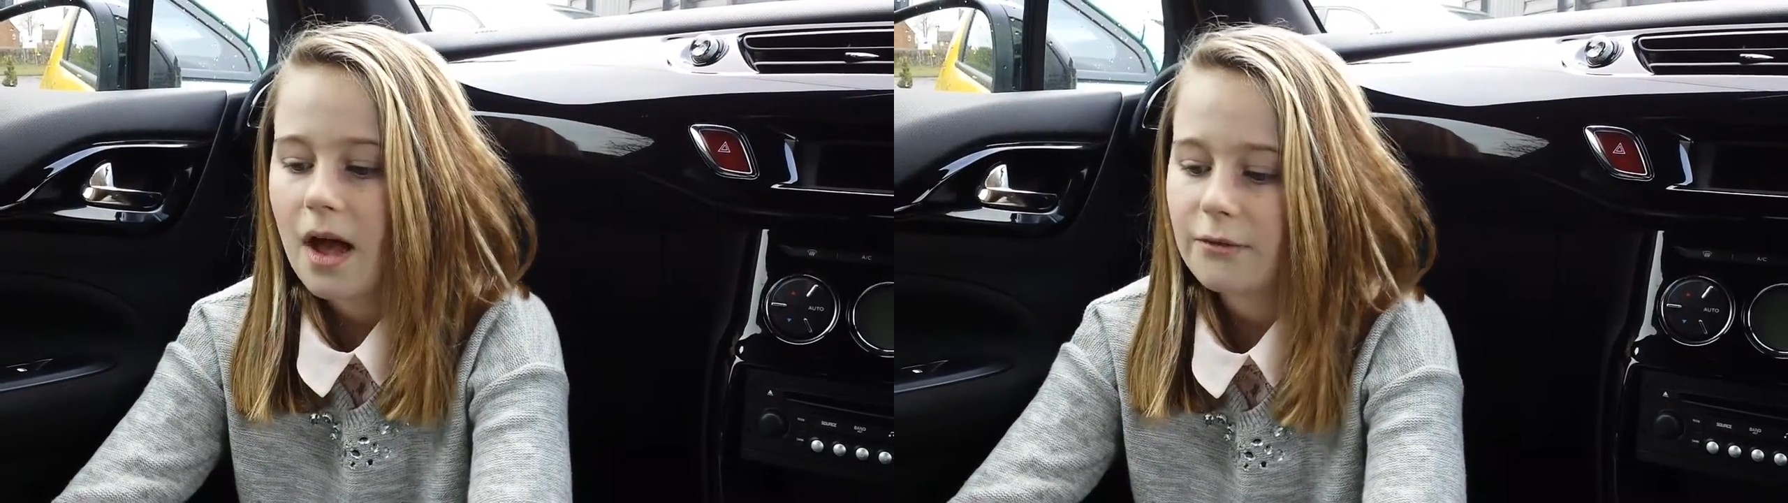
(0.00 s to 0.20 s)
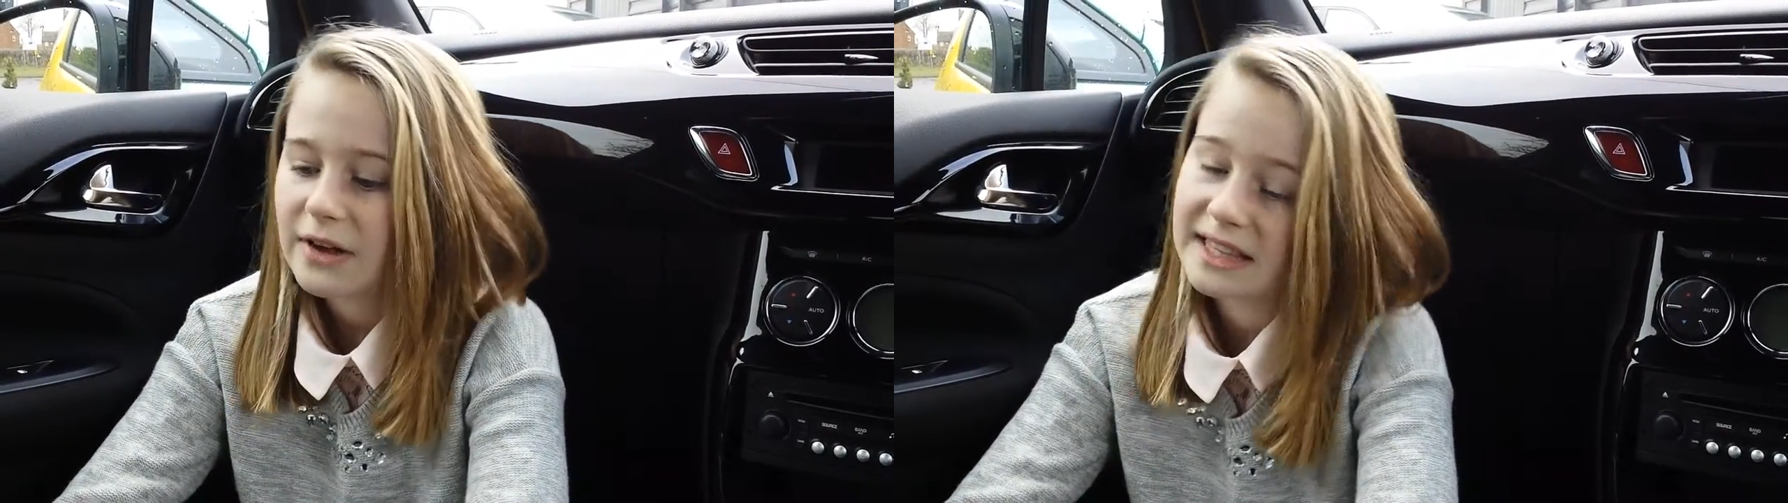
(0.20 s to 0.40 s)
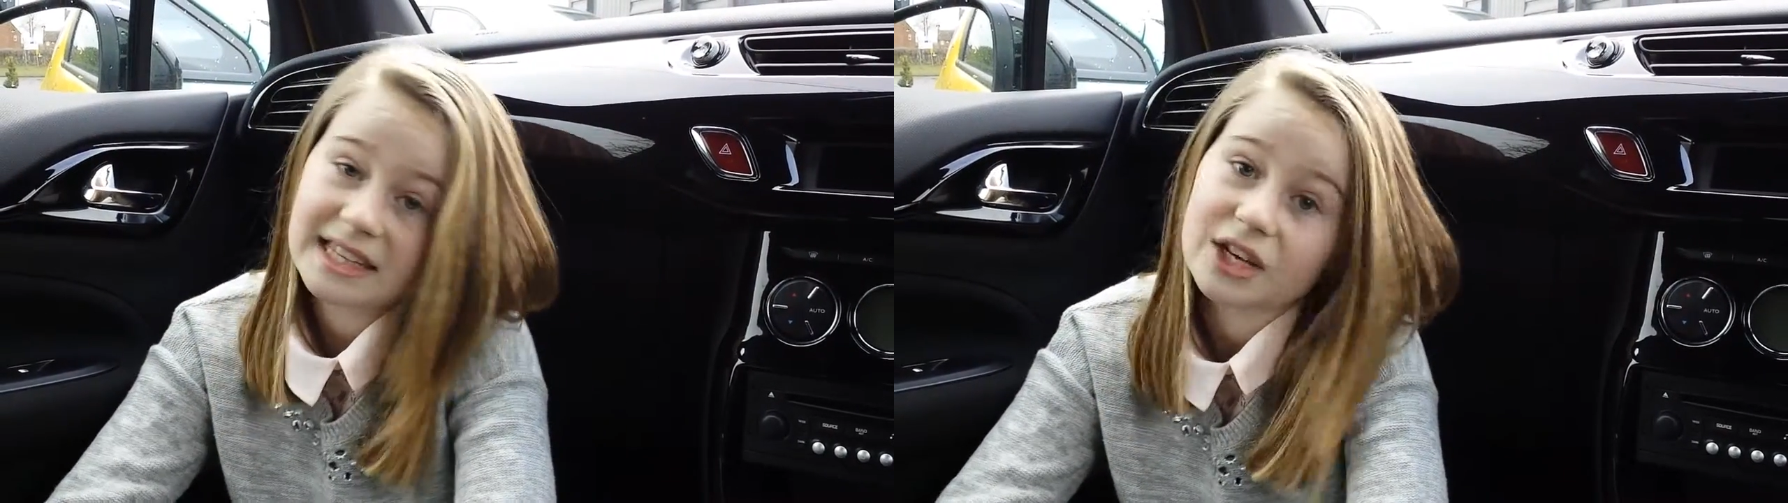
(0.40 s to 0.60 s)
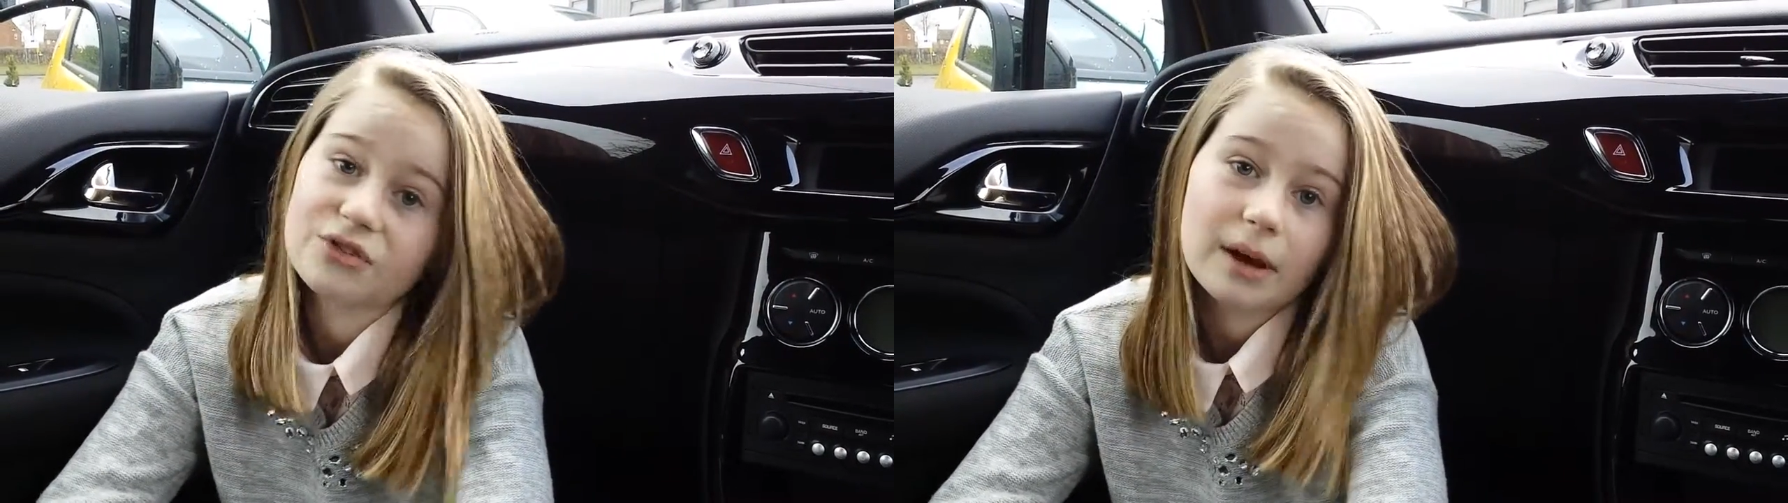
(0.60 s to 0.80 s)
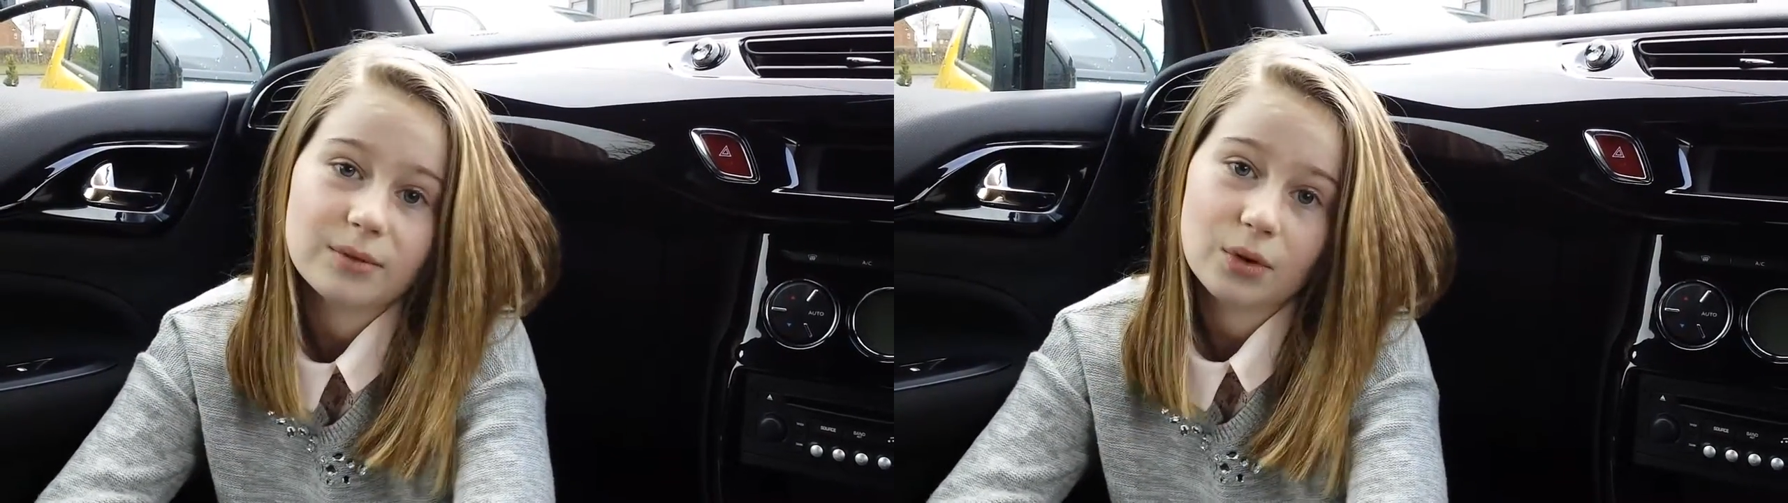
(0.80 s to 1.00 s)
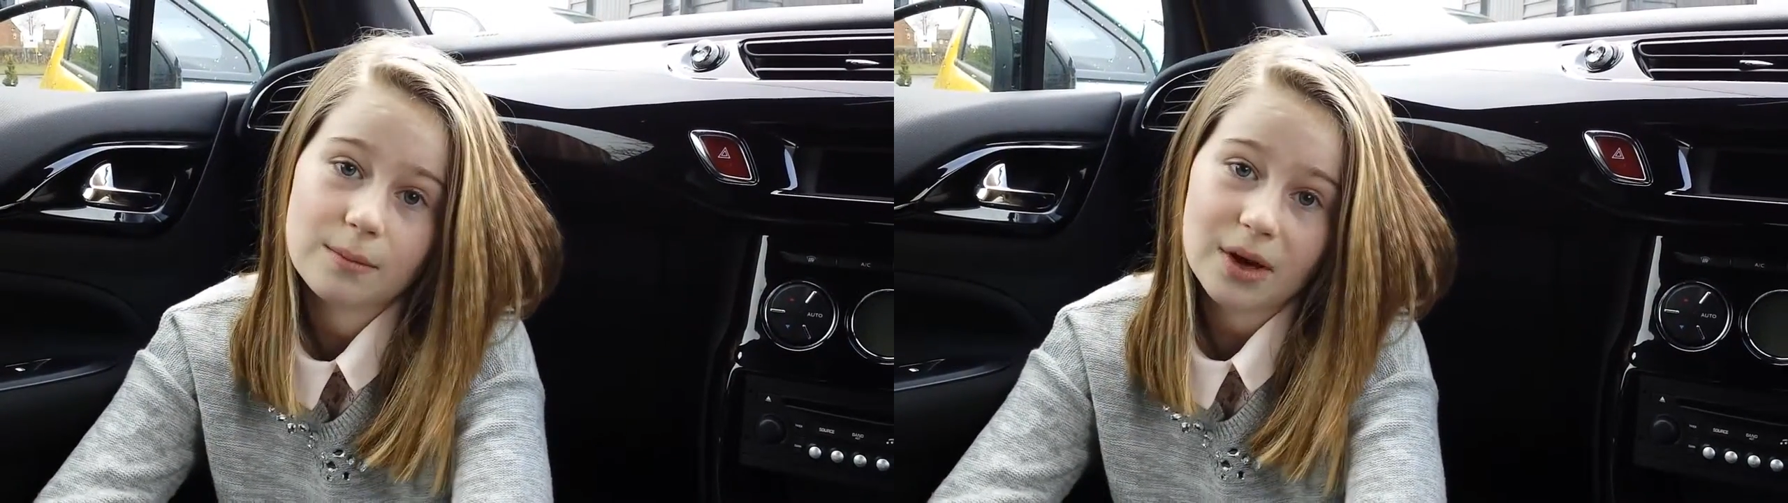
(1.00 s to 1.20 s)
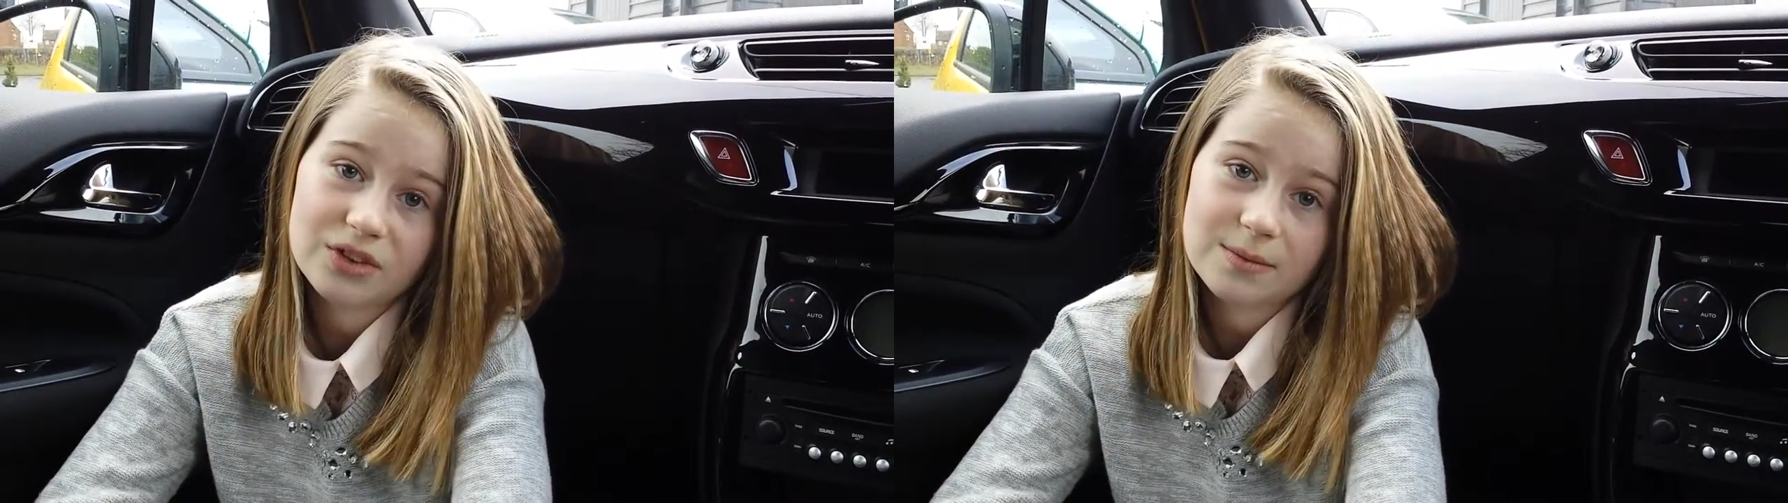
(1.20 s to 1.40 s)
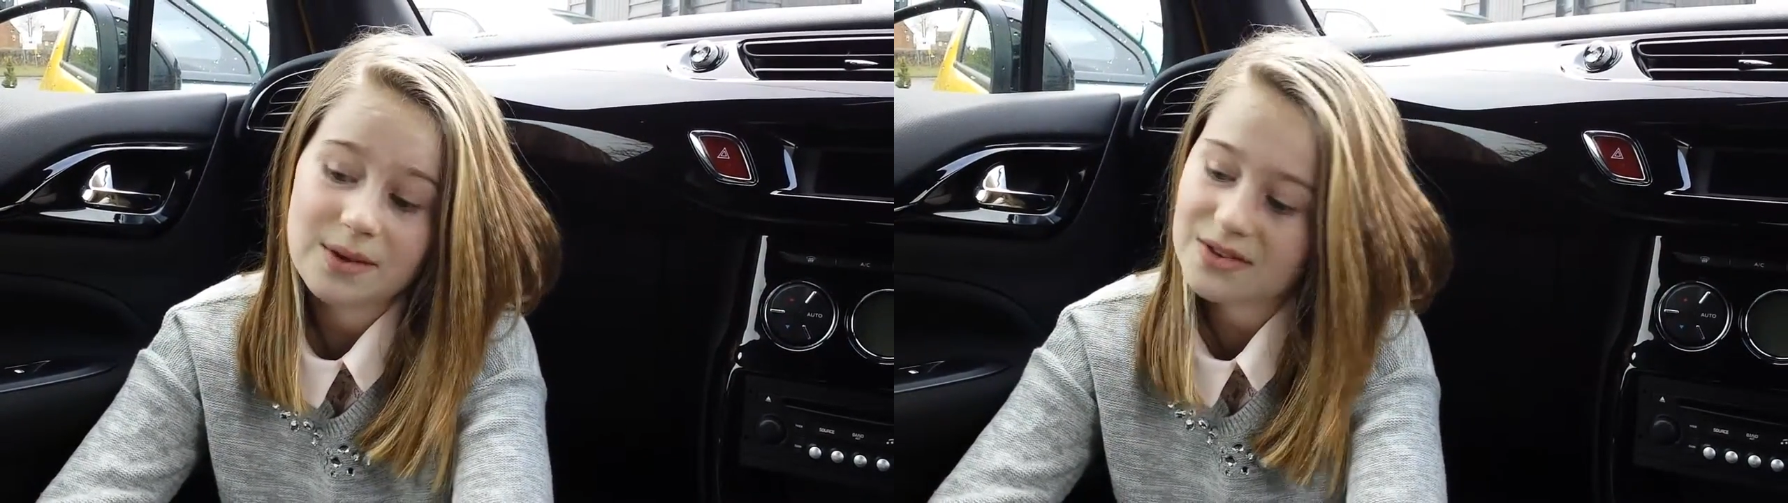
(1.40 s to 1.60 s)
Fancy a trip to a
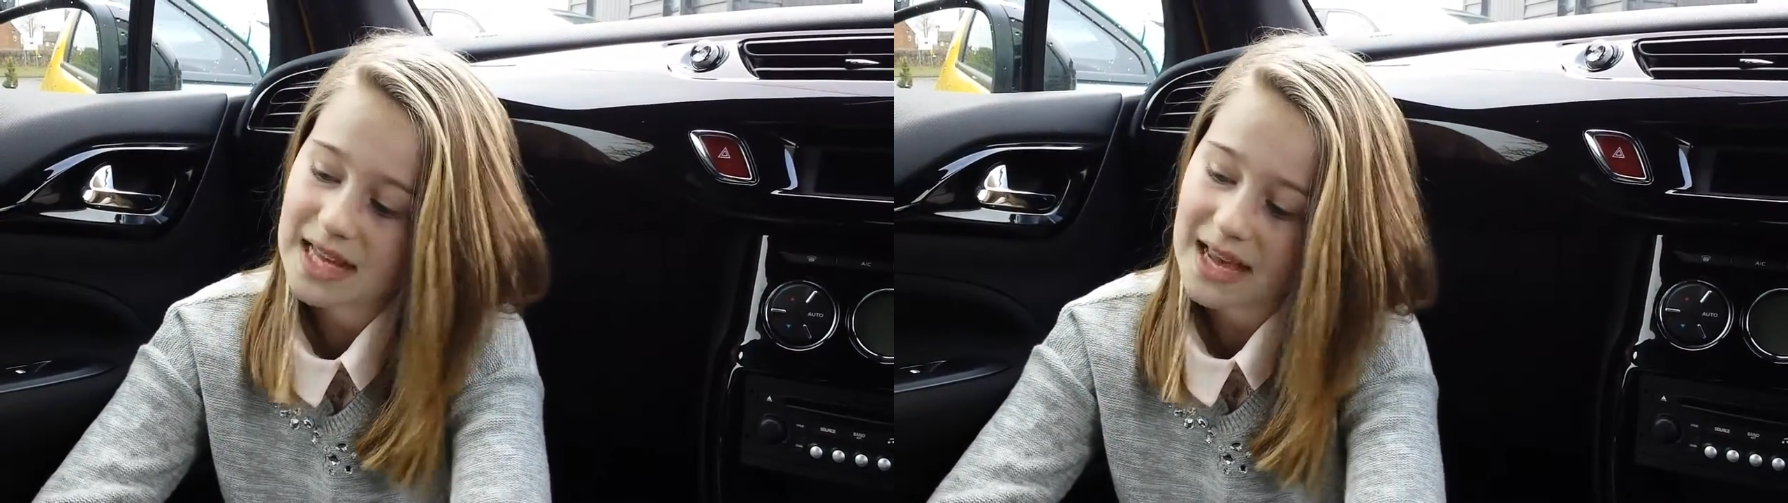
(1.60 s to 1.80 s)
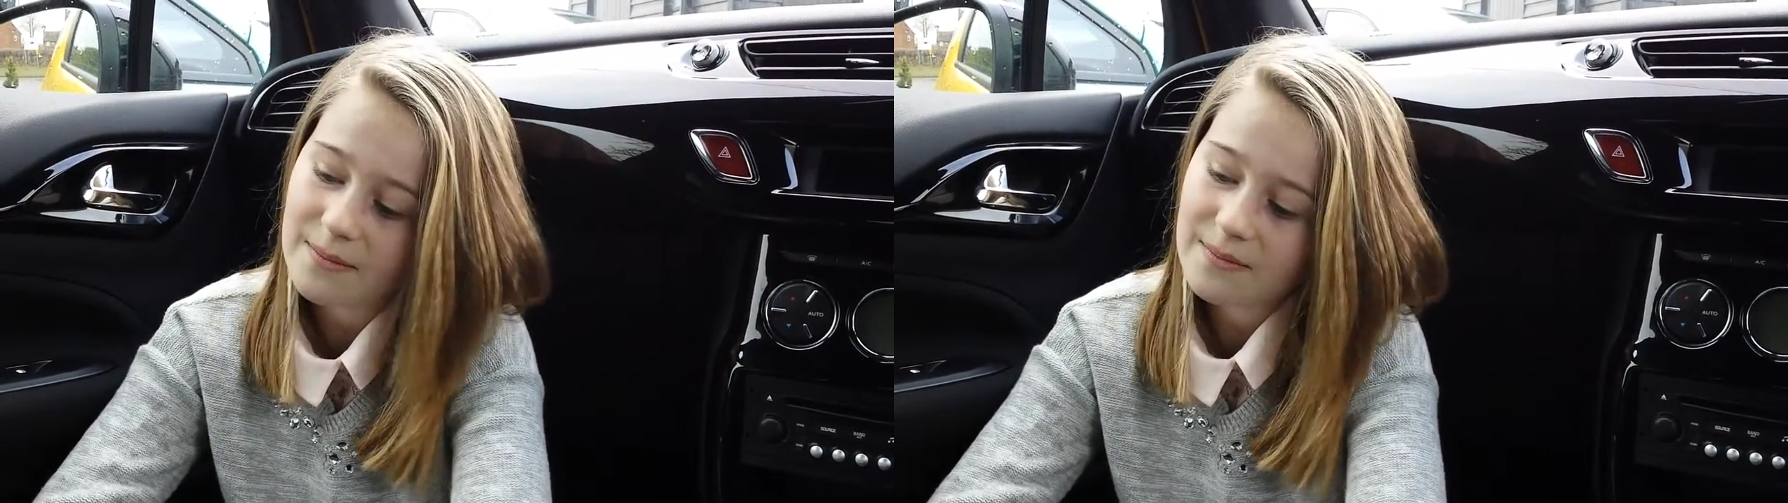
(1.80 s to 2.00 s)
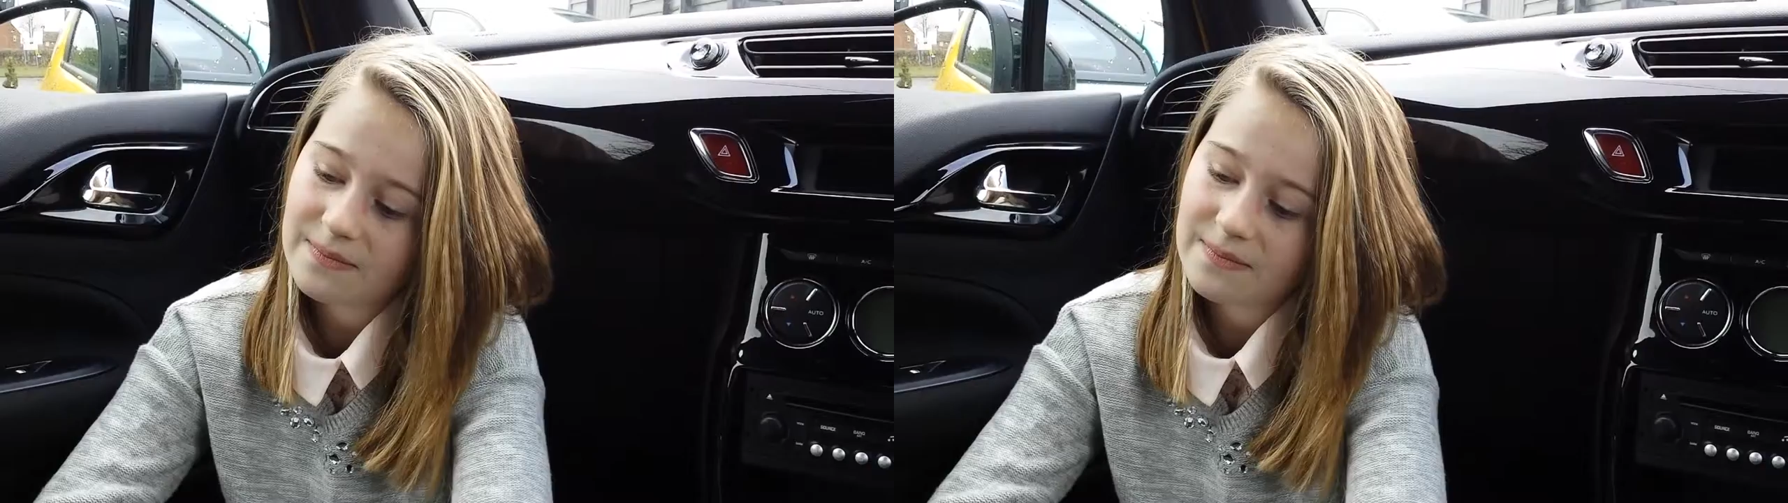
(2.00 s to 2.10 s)
motor museum?